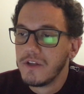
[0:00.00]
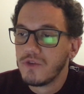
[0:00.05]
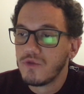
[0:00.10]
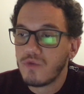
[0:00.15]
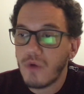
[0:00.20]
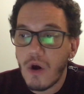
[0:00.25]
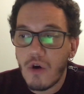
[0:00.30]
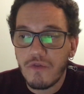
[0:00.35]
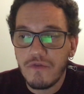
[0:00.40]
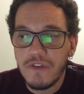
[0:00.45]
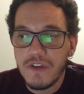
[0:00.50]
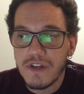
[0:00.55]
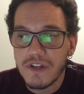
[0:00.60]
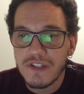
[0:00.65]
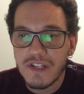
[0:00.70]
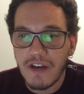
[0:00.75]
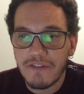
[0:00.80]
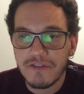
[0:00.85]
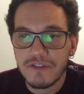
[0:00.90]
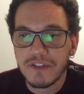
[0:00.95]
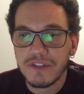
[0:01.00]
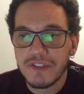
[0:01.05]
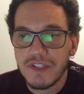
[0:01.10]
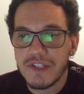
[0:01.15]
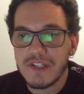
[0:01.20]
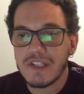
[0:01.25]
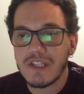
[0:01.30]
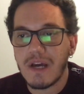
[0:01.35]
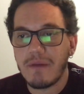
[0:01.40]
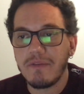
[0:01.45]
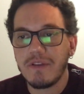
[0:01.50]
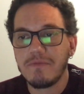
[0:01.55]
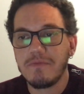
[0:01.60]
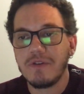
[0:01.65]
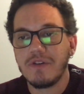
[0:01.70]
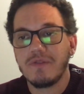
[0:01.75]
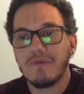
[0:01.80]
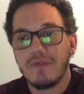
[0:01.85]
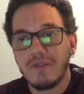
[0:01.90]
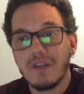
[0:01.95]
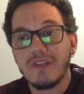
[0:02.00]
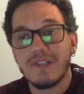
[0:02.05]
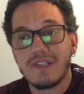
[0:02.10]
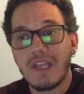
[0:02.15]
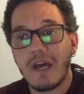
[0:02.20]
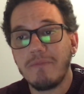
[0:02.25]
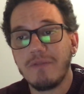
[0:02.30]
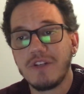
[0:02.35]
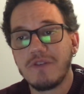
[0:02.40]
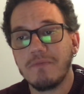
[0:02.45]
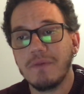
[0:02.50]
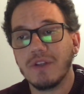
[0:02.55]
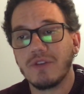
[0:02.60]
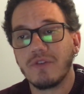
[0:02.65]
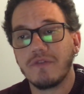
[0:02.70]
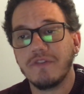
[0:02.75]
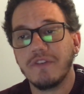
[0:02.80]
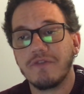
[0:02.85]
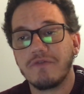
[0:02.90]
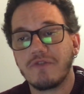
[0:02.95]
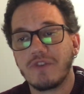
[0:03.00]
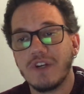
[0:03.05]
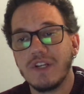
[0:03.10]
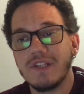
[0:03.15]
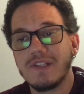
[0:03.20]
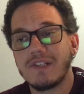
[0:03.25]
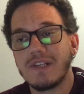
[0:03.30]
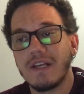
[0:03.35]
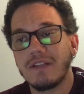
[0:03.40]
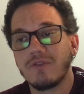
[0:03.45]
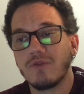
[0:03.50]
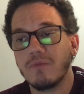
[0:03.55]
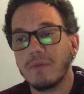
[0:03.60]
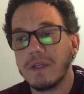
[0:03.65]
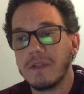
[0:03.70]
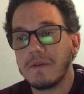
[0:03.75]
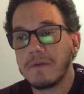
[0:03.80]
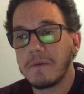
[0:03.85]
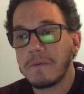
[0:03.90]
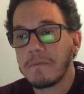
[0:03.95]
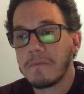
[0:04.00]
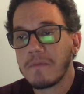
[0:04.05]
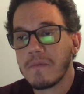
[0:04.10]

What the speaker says: 12 years after the establishment of the French settlement,